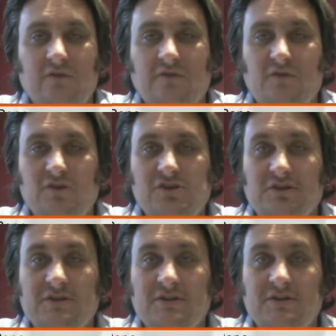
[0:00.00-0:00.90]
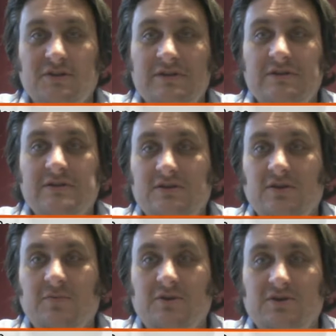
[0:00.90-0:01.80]
If you just go to
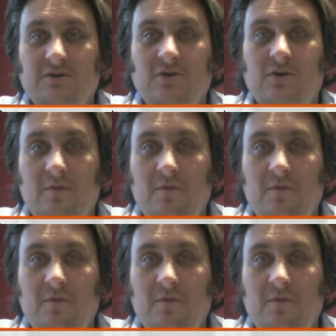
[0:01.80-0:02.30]
summit.ubuntu.com,